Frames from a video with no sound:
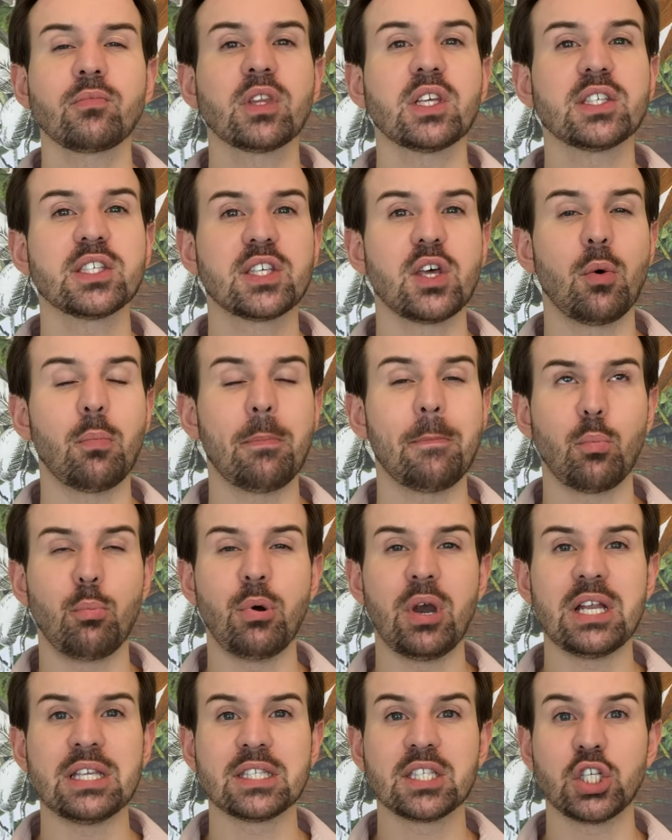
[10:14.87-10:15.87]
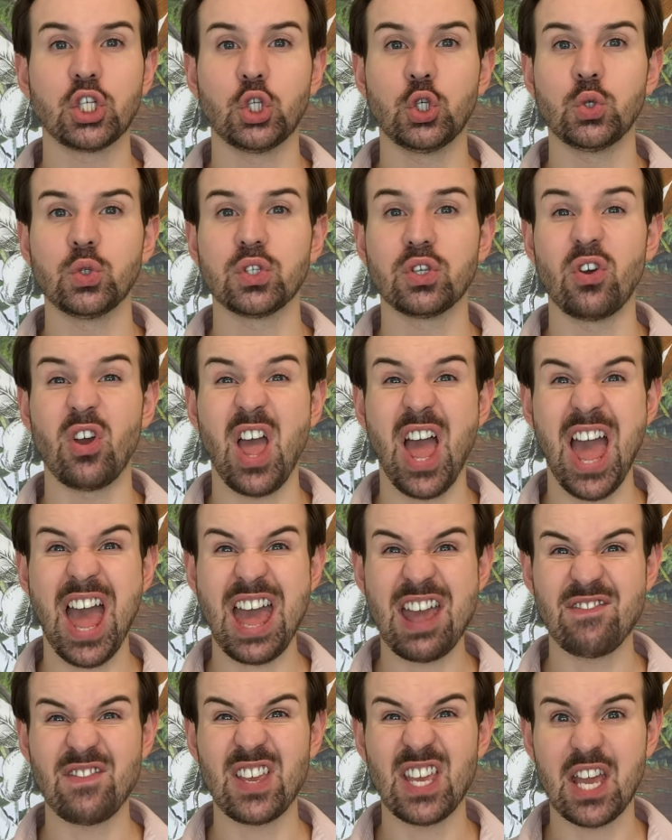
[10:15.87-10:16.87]
some brands use a
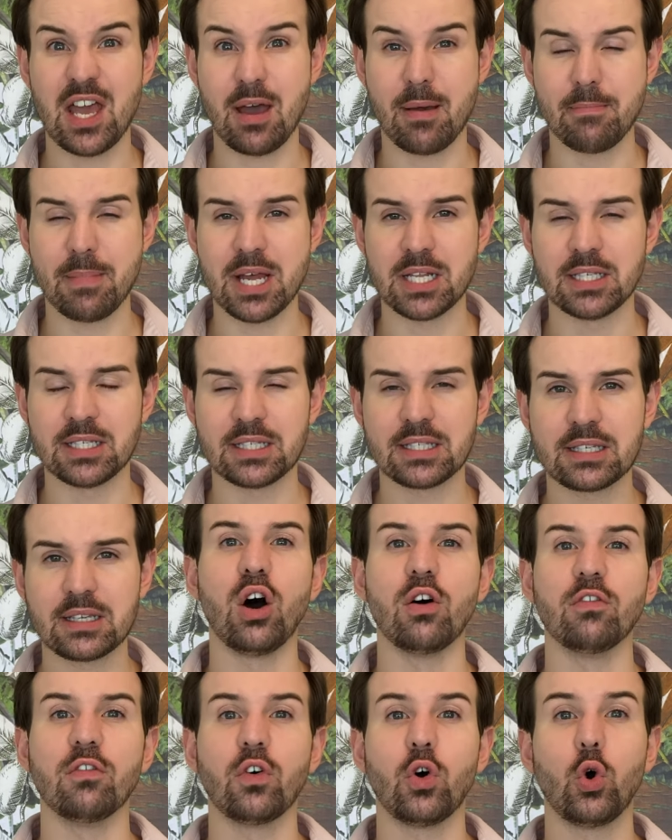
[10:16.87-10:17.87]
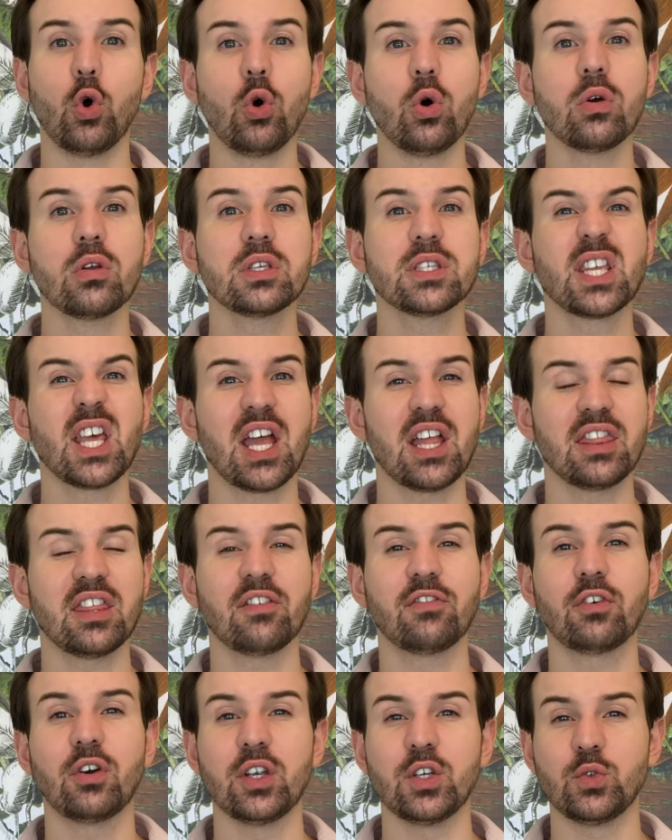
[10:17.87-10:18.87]
heavy amount of oils, and
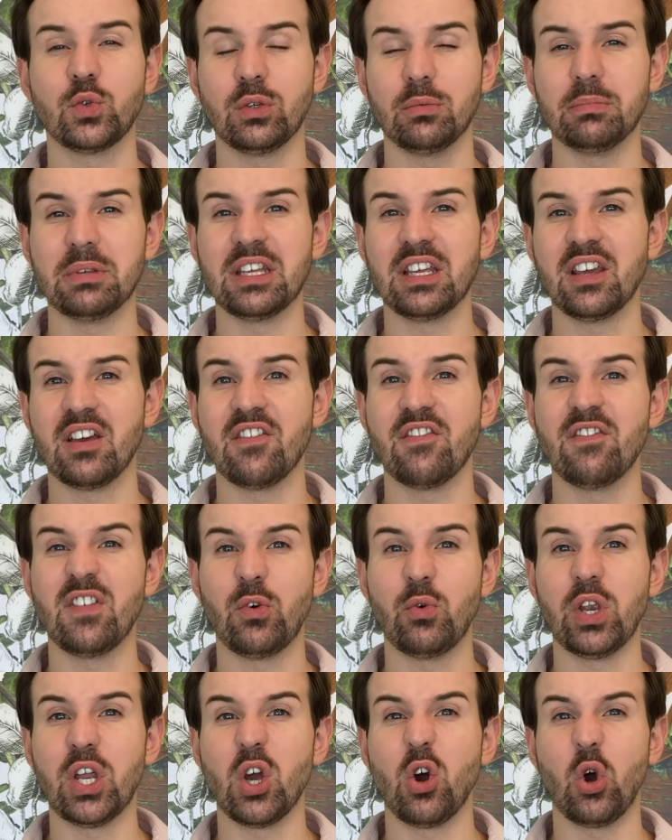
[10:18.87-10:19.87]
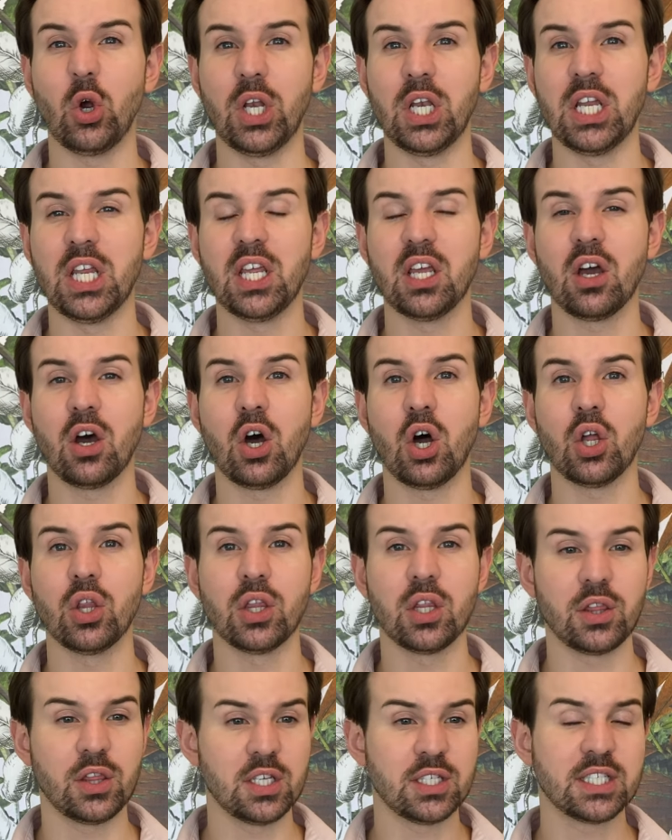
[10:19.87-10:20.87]
therefore it will be uh, very oily
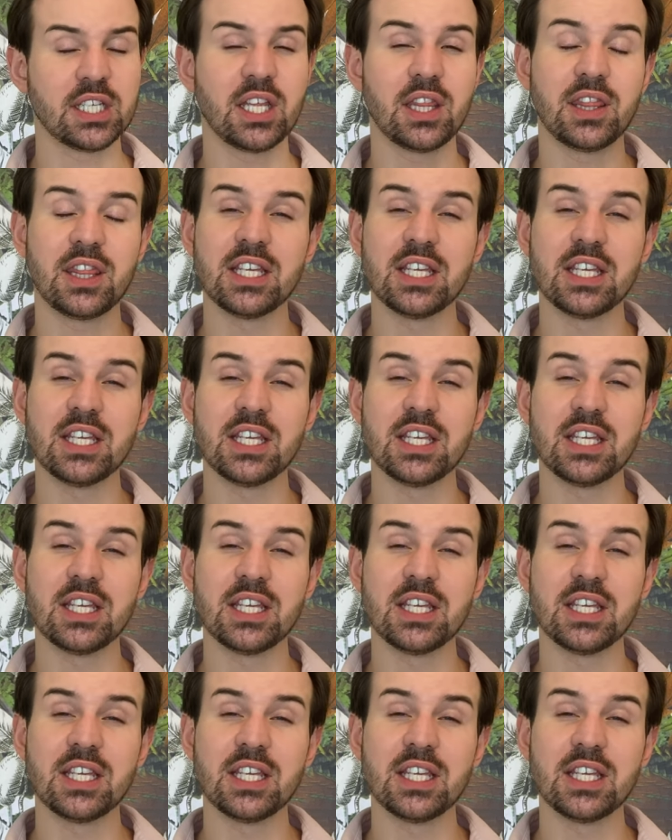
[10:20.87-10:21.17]
on the skin.